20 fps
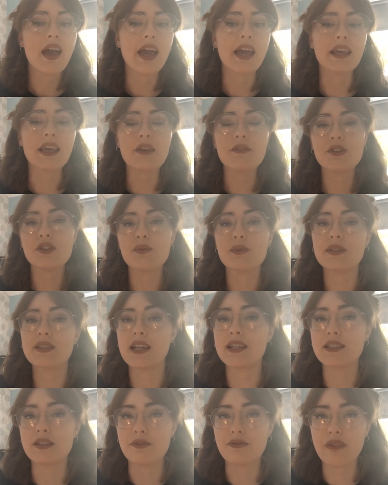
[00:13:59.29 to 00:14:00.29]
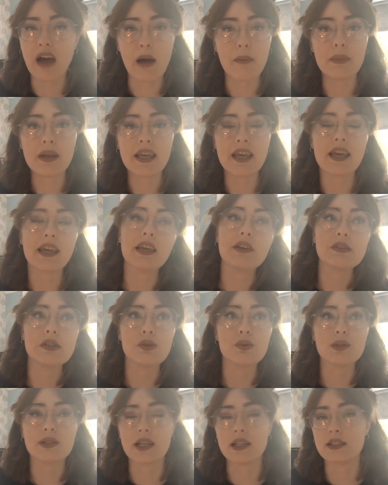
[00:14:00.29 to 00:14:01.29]
it gives you a sense of family, it gives
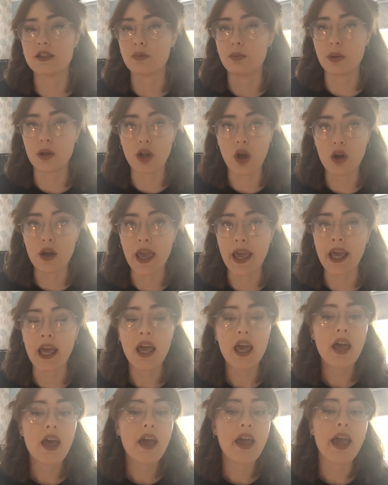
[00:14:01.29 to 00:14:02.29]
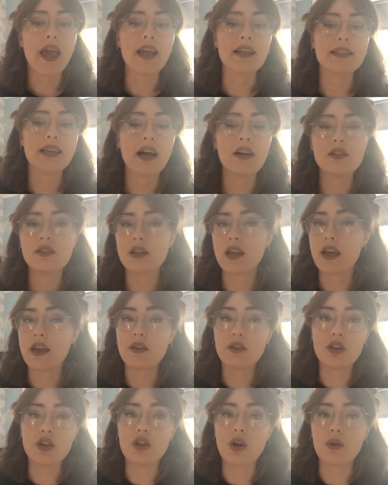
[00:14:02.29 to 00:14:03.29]
you a sense of belonging. It tells
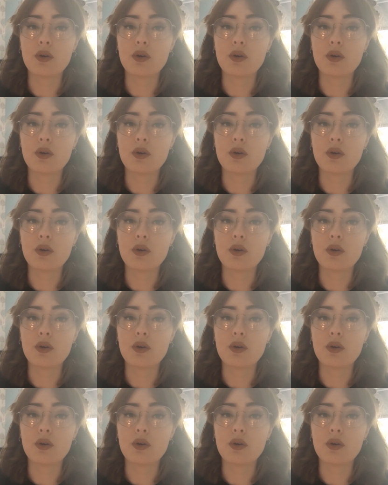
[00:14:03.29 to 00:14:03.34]
it, you